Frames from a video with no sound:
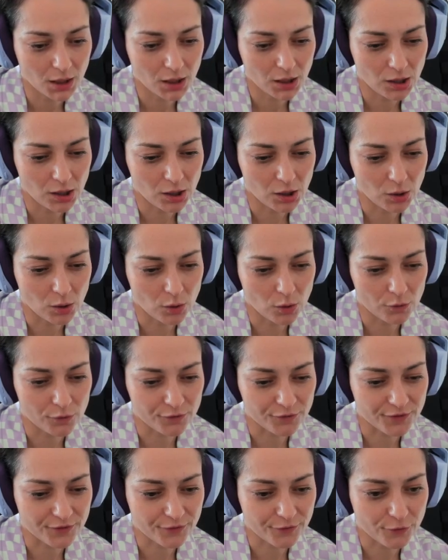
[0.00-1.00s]

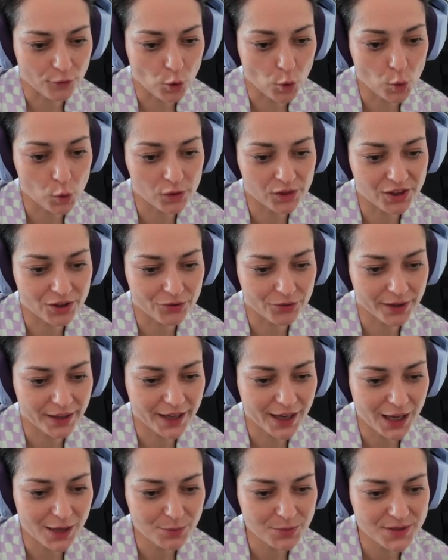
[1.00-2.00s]
all the
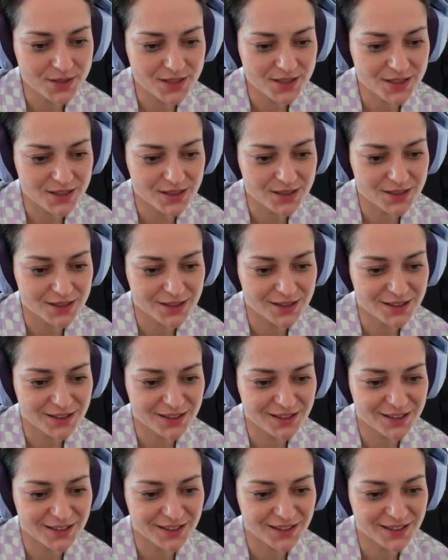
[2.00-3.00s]
recaps
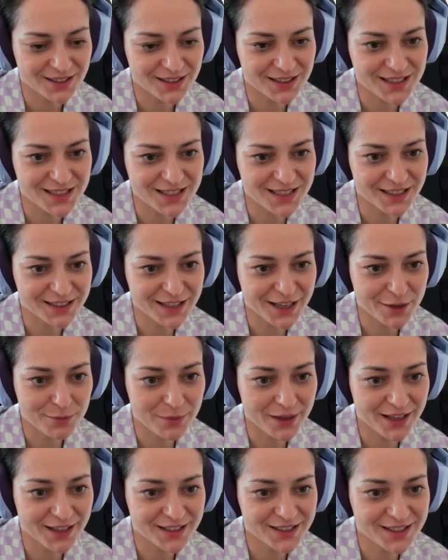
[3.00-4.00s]
that I
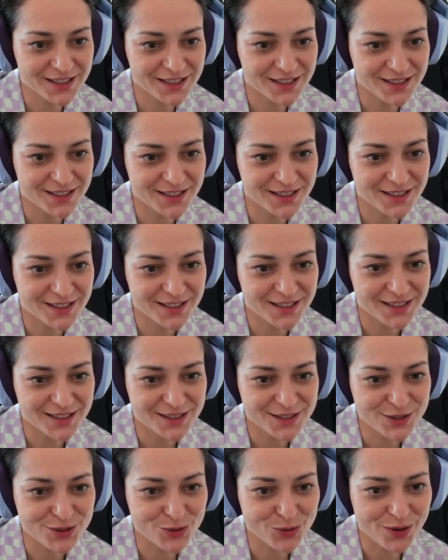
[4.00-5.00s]
made
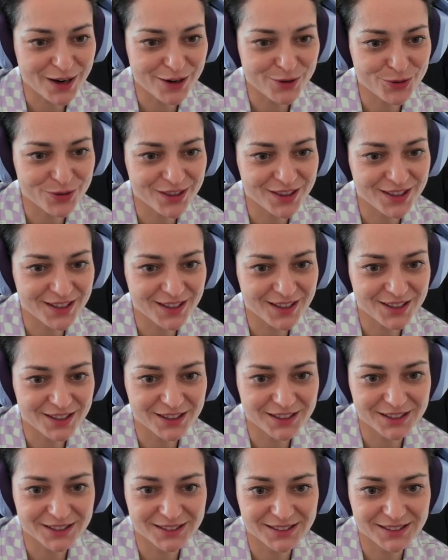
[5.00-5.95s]
throughout the year.